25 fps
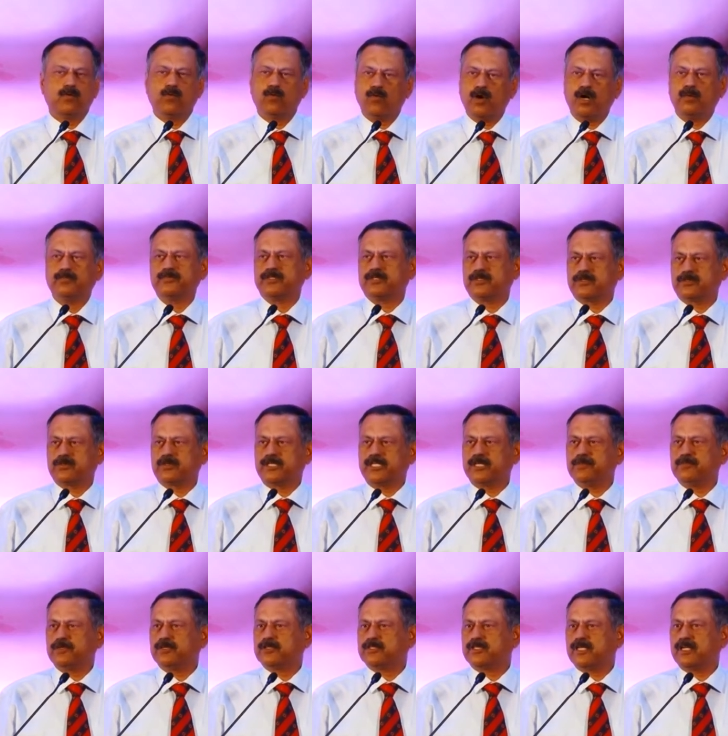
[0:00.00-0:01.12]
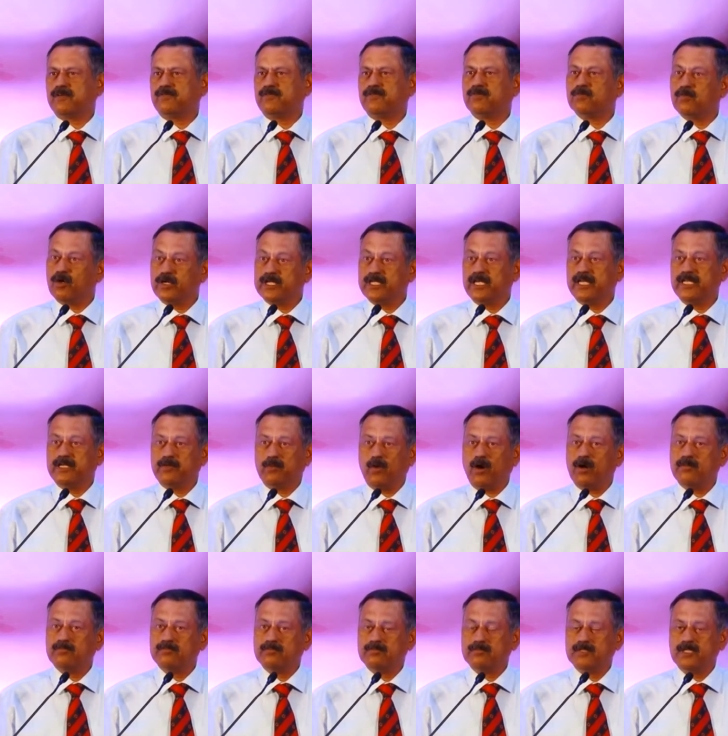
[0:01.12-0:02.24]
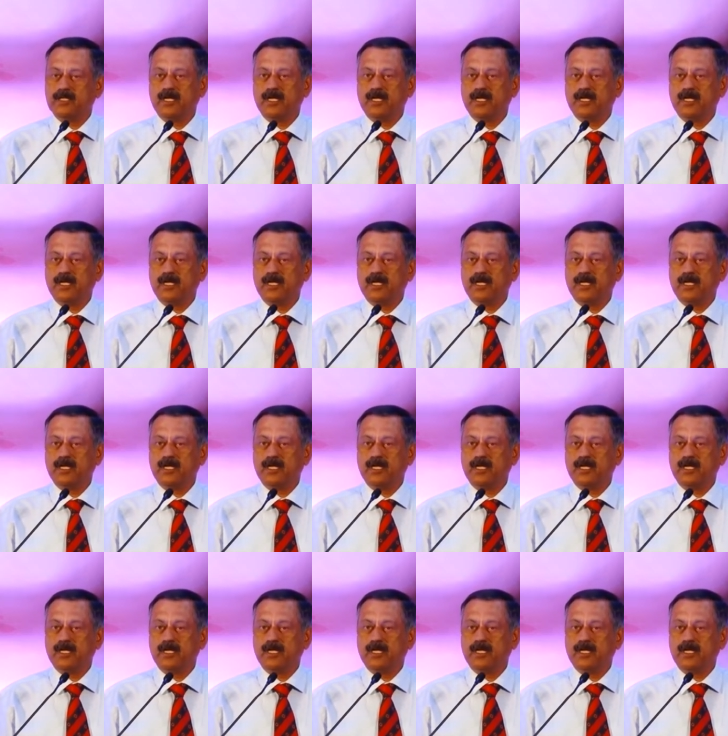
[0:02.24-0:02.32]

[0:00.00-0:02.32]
warmth to keep yourself bodily warm.